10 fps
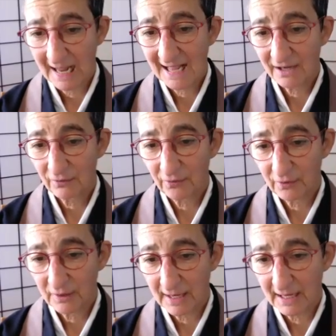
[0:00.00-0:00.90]
handled
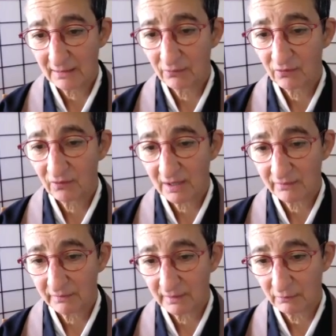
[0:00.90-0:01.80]
their knives
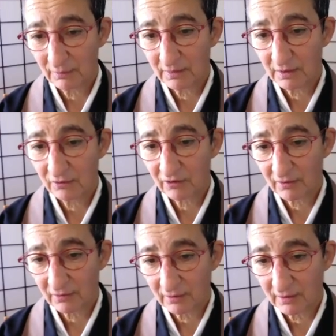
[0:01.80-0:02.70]
safely with each
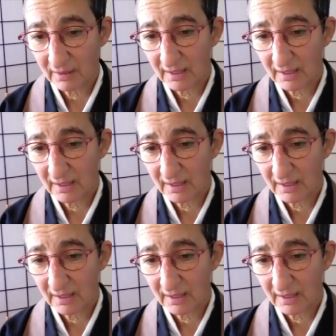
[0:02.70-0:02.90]
other,